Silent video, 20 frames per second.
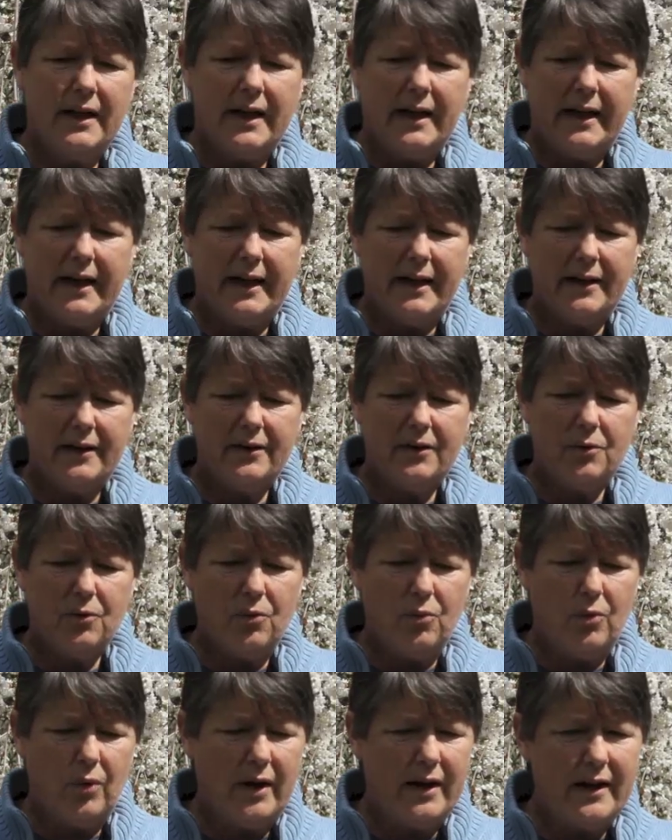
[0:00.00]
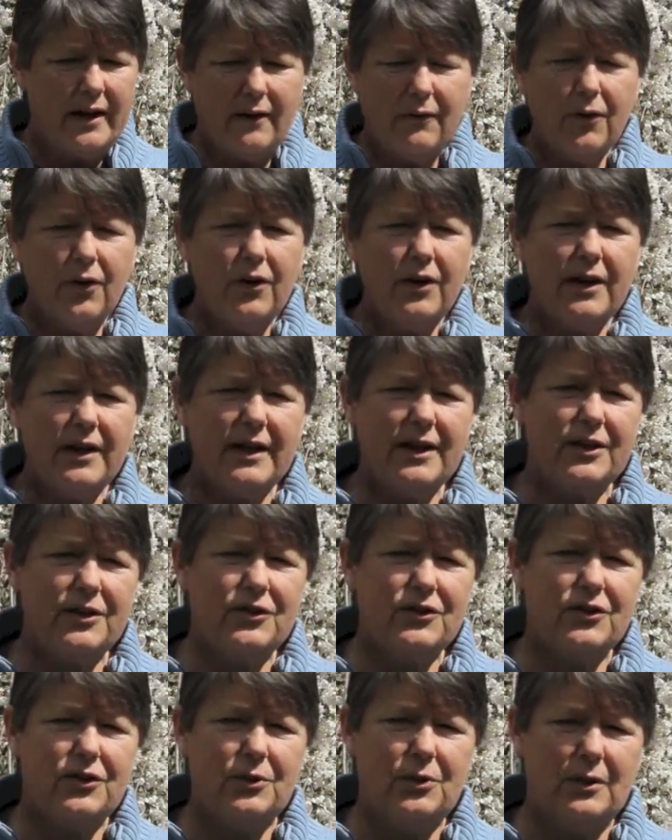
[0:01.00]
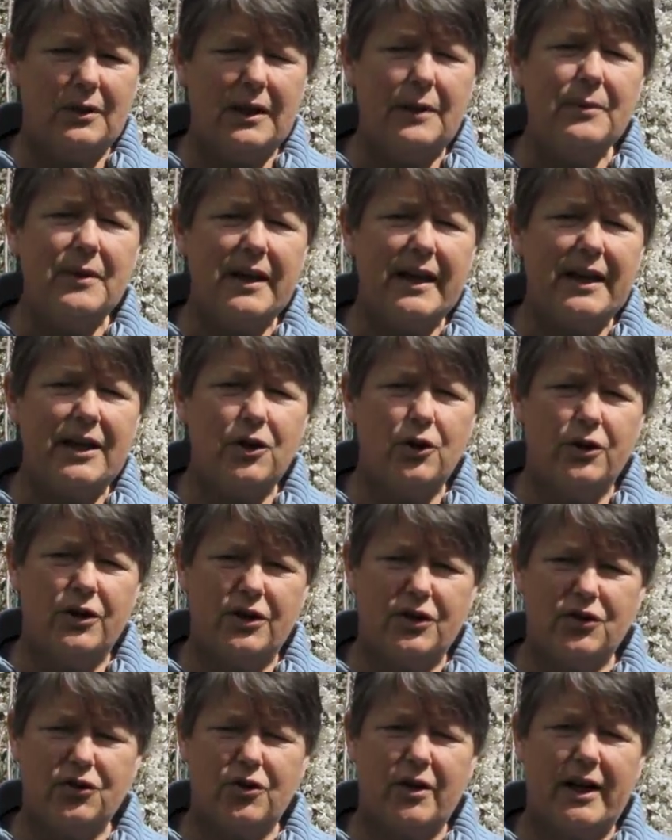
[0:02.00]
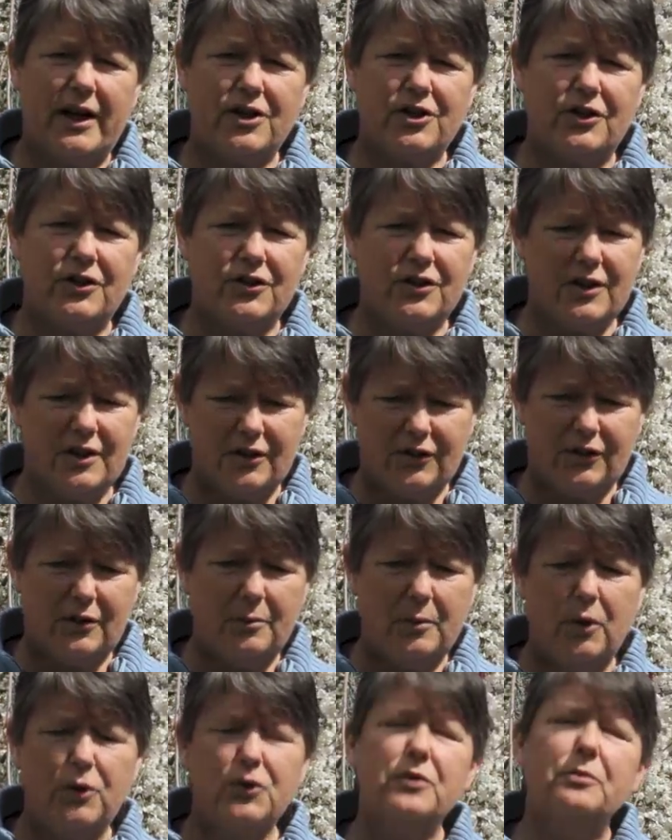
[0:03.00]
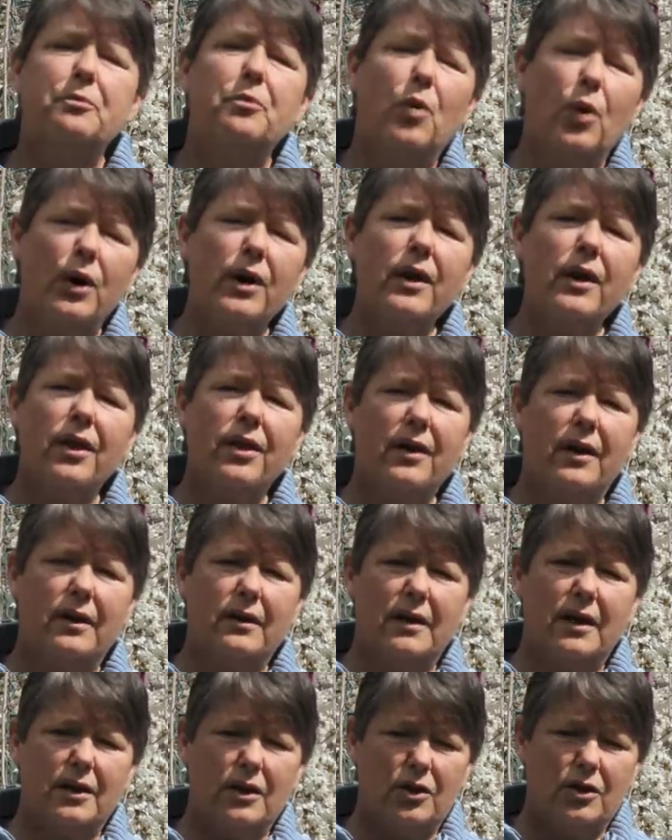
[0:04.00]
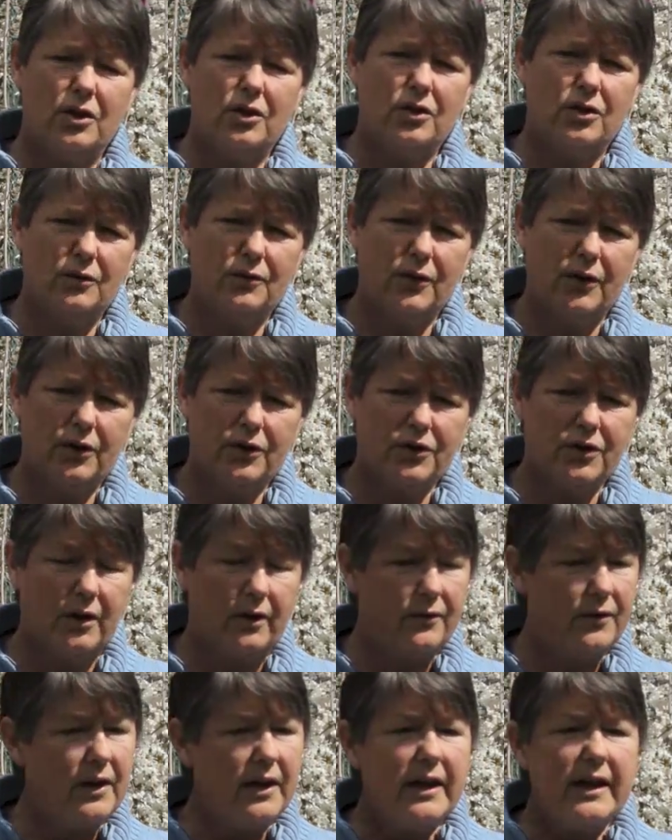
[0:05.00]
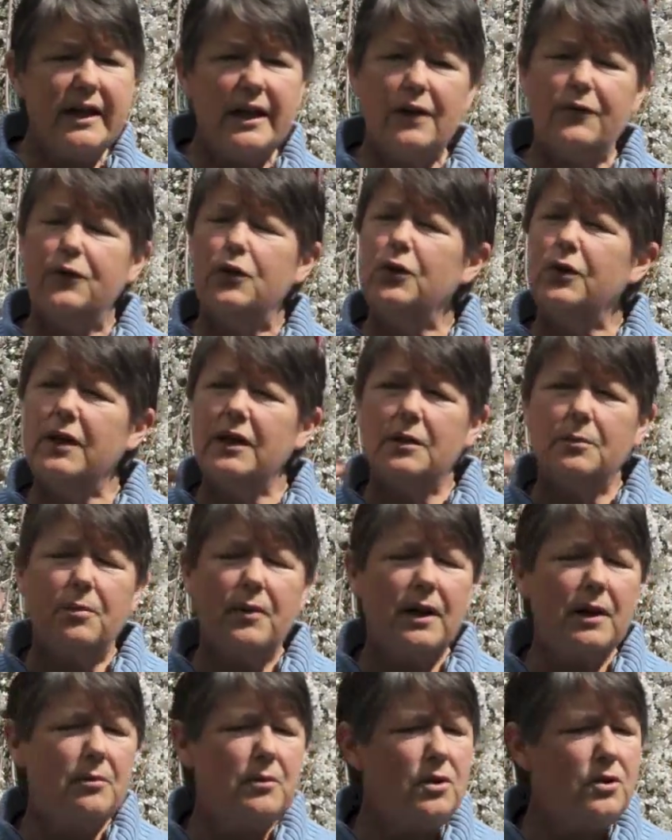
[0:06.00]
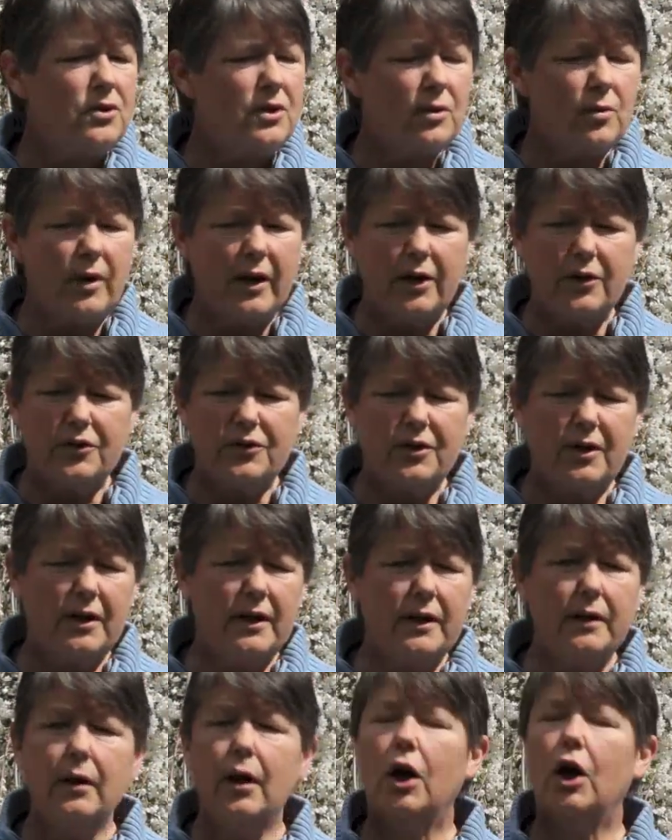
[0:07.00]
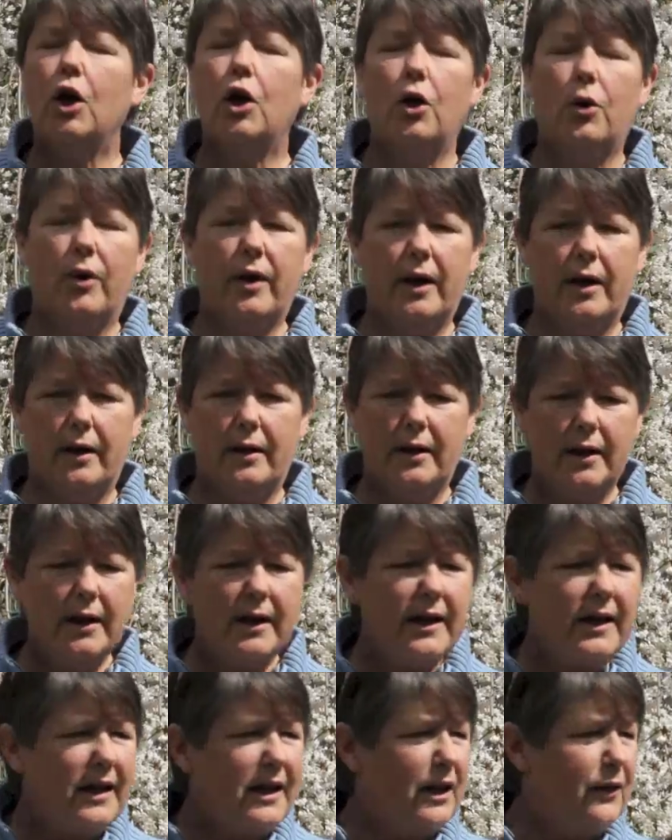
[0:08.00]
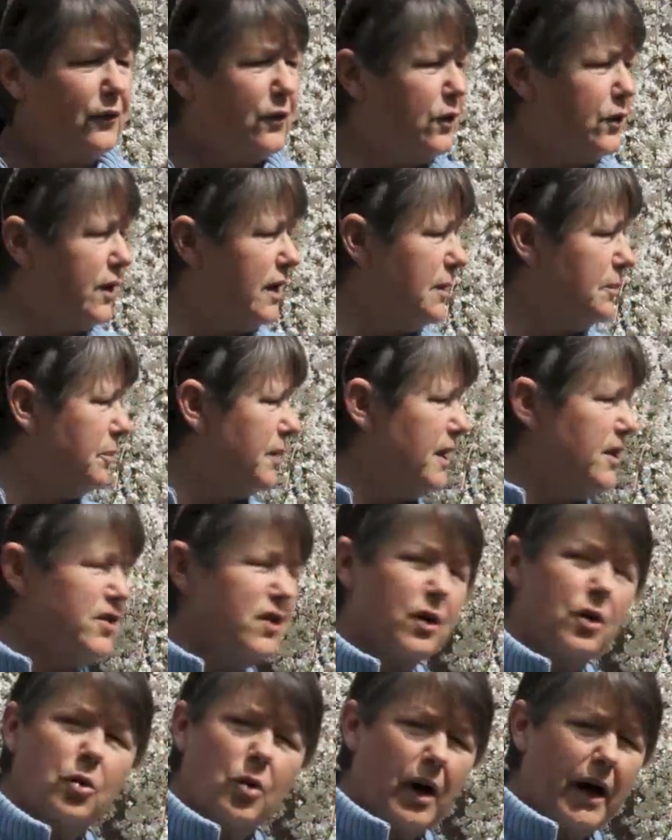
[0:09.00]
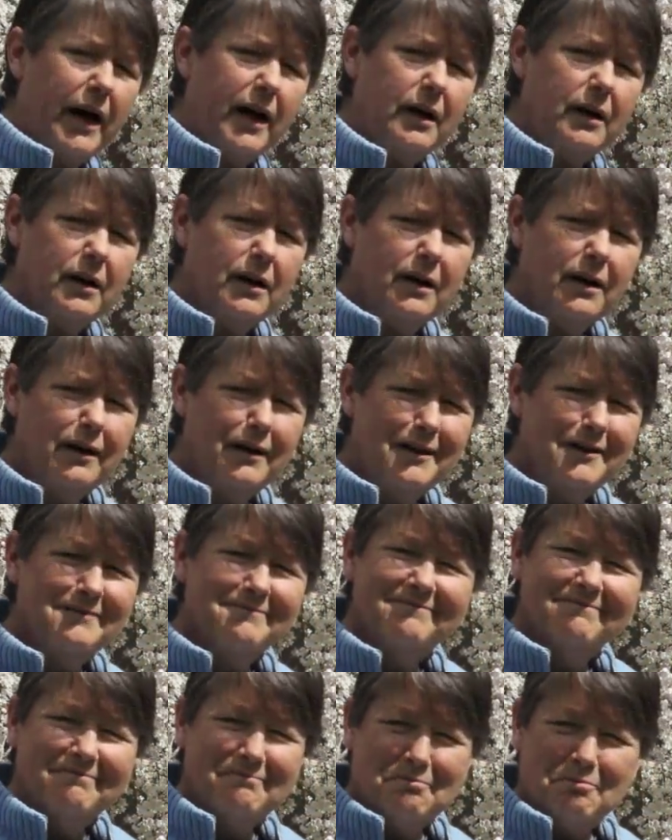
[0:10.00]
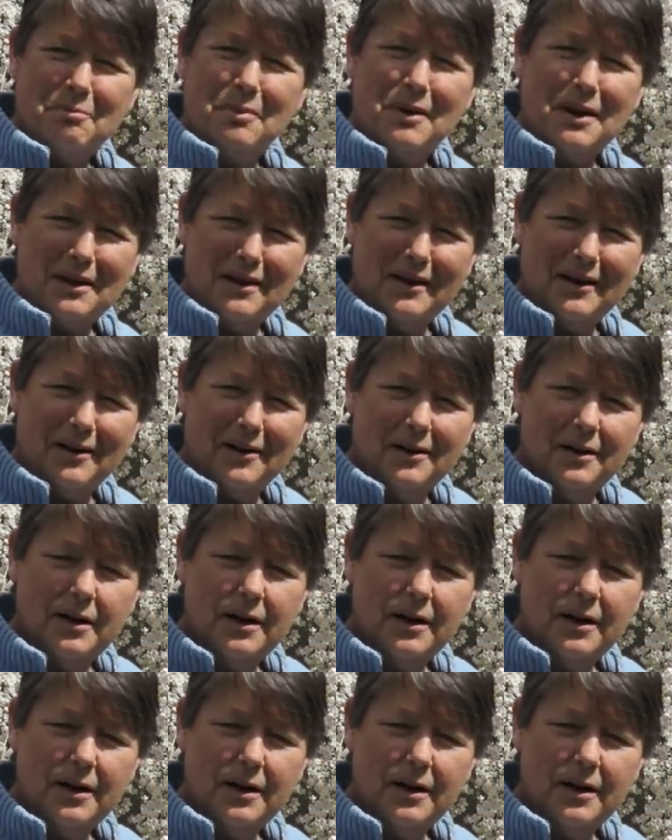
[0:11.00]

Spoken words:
And whatever it is to eliminate your distractions is the most important thing that you can do for yourself. If you need to play music while you're studying, go ahead. If you need peace and quiet, be there.